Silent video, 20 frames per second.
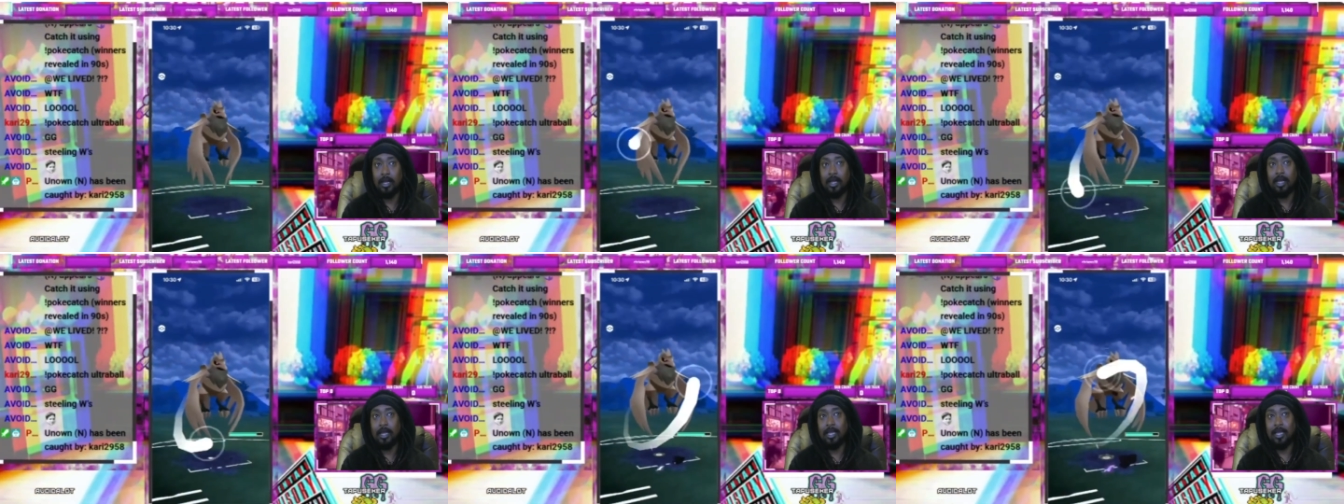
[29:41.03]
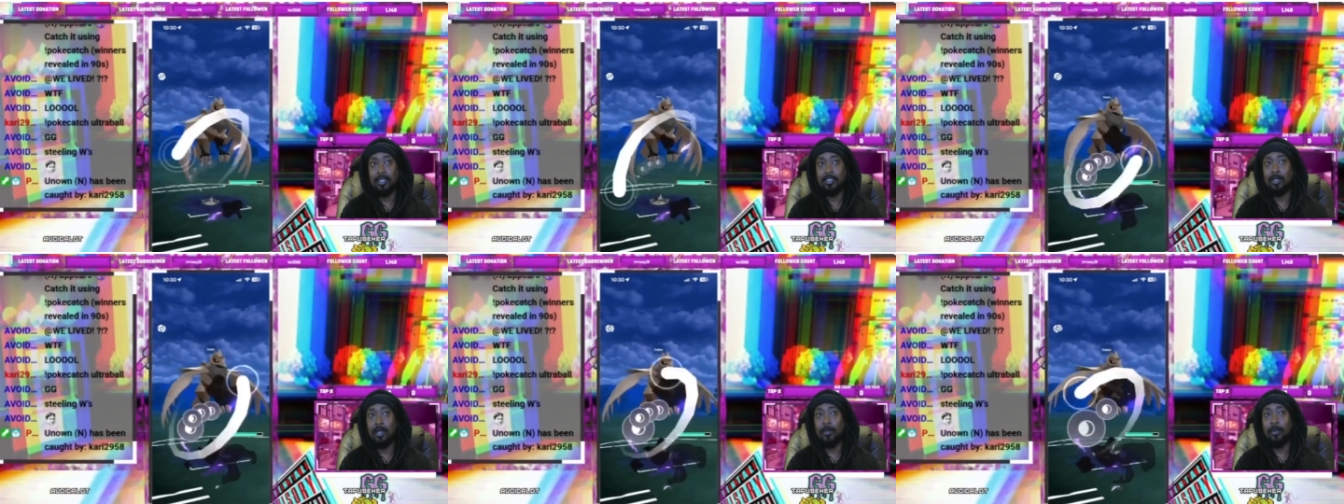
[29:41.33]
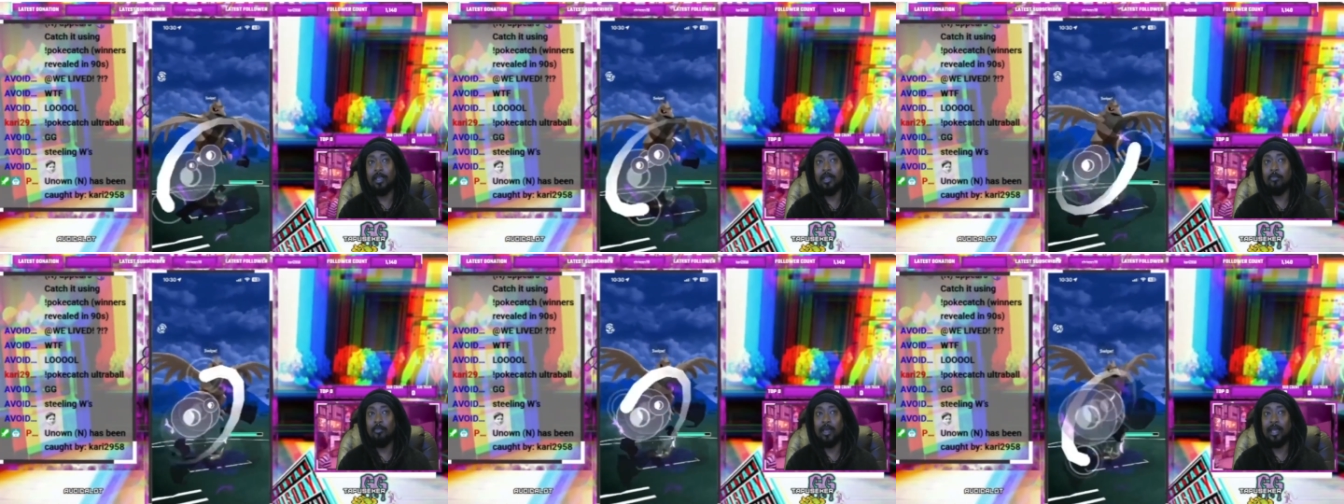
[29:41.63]
so that
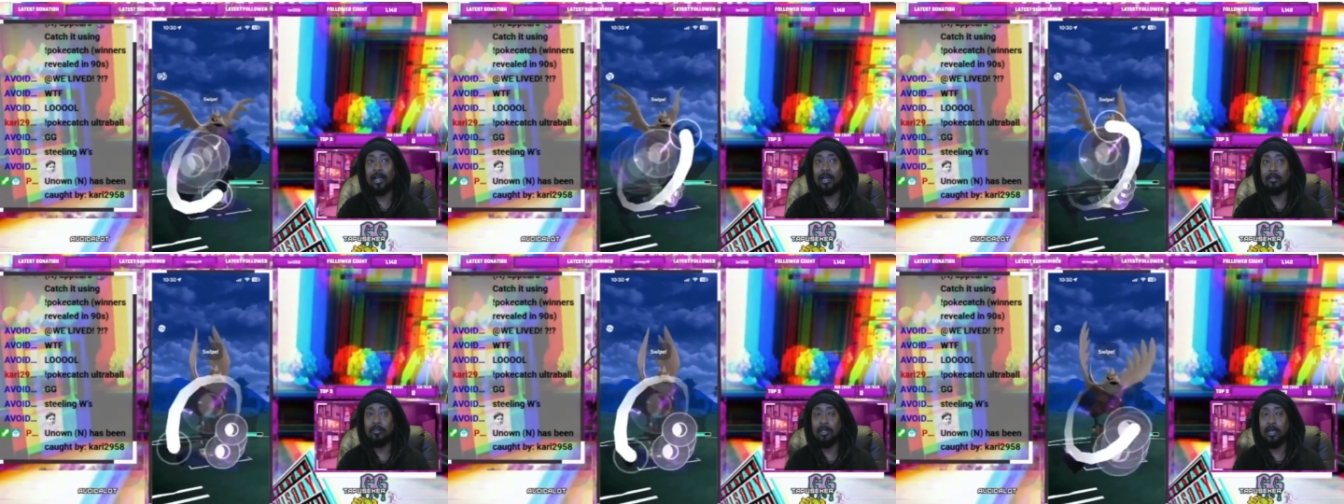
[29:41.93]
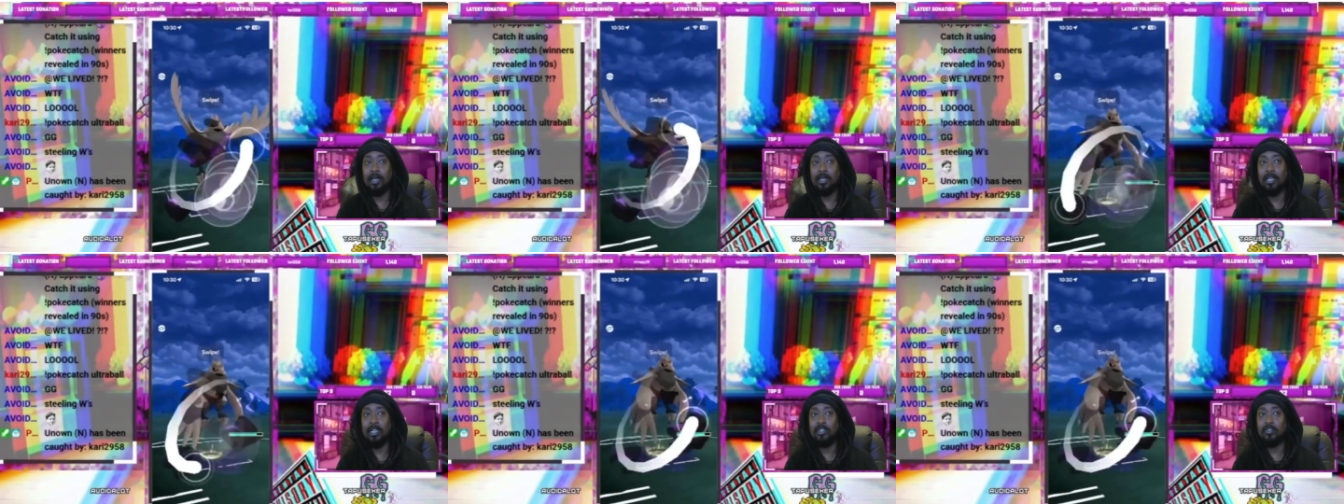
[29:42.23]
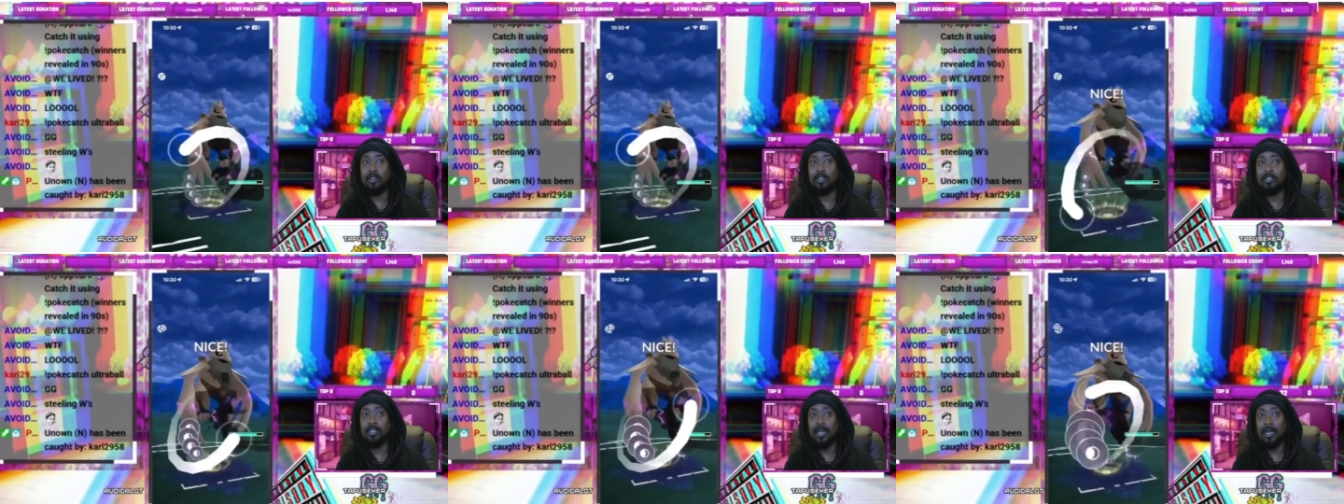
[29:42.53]
we can bait out the
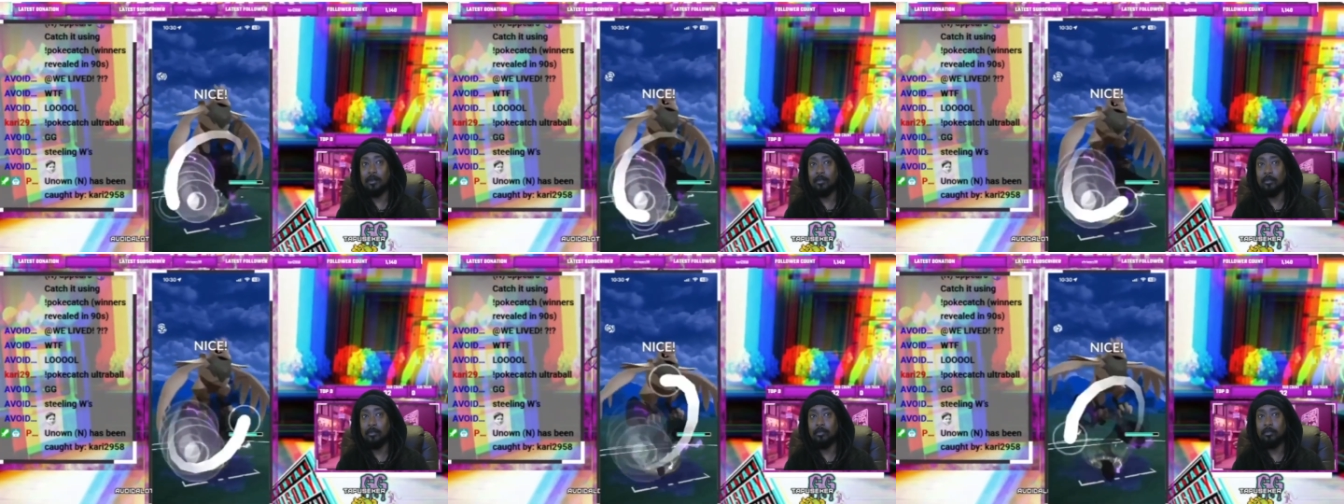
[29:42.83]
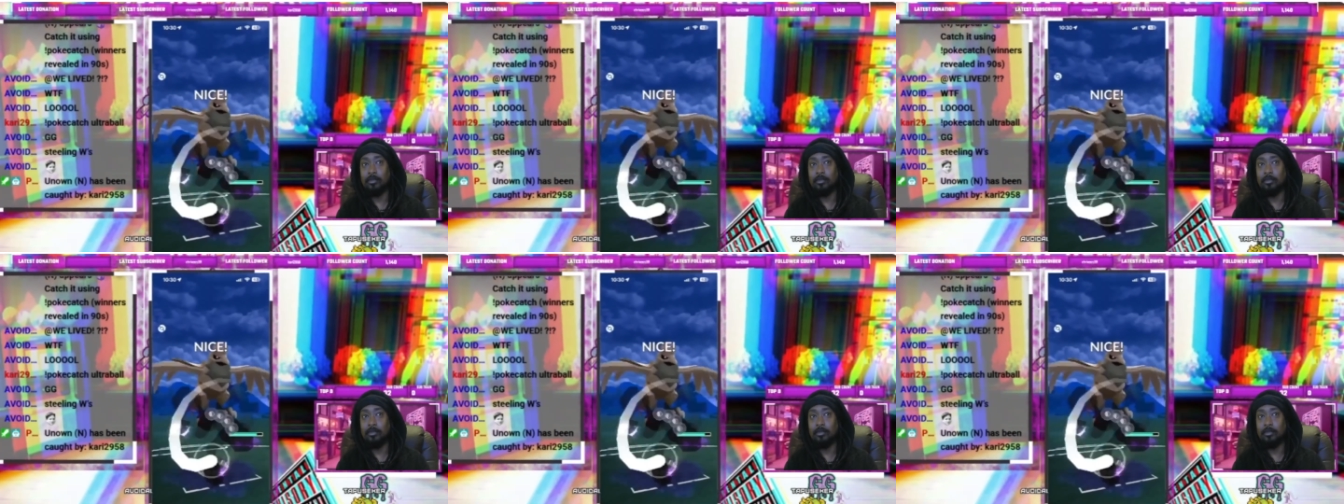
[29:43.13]
electric type,